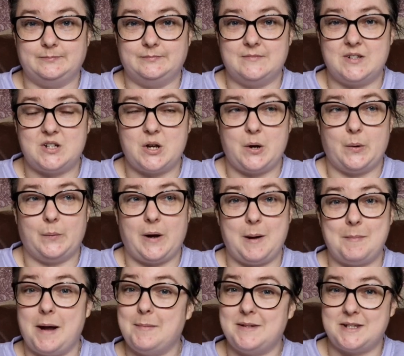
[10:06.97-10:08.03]
So I
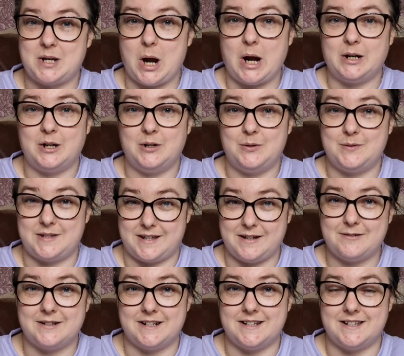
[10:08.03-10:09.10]
might be starting a new
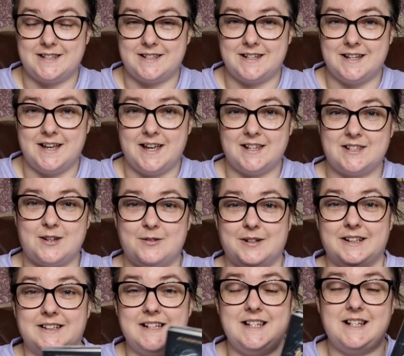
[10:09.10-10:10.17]
series. So at
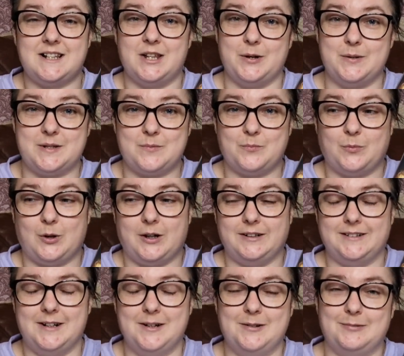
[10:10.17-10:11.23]
least closing one
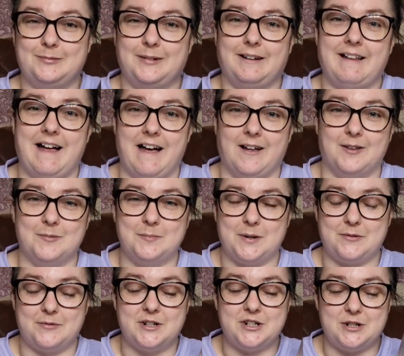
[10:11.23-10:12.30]
will help
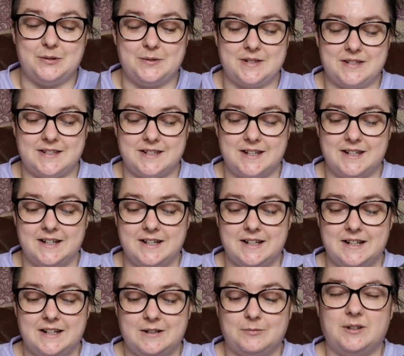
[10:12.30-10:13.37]
reduce,
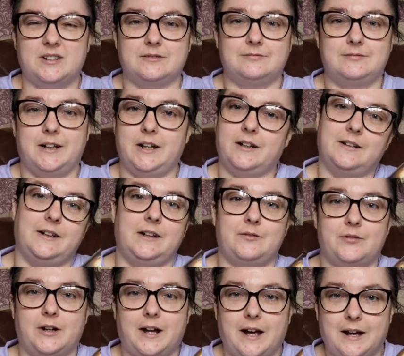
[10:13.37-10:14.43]
well, it'll
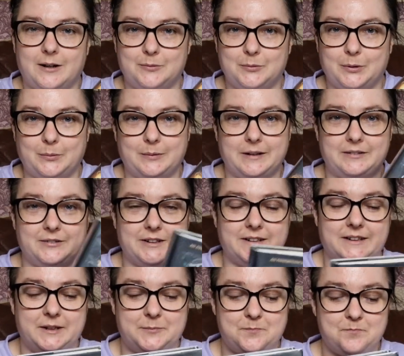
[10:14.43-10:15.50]
even it out, won't it
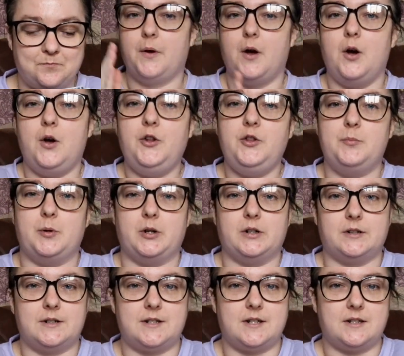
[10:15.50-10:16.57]
really? Other
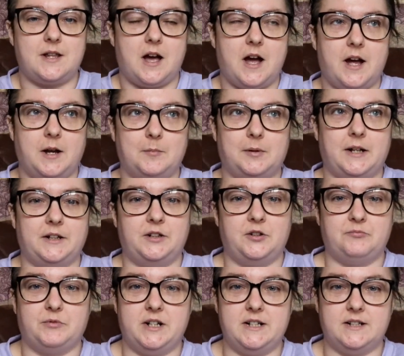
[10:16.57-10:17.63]
books that I am planning on
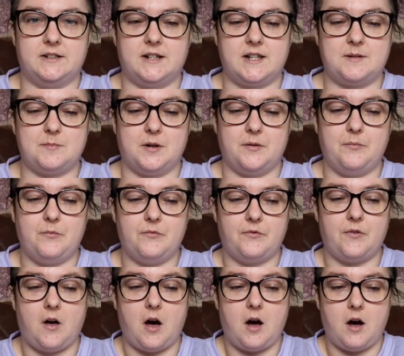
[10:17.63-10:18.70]
reading this month
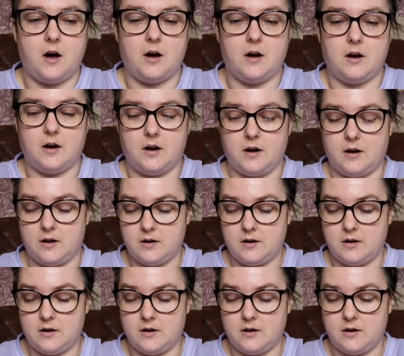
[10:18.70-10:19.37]
are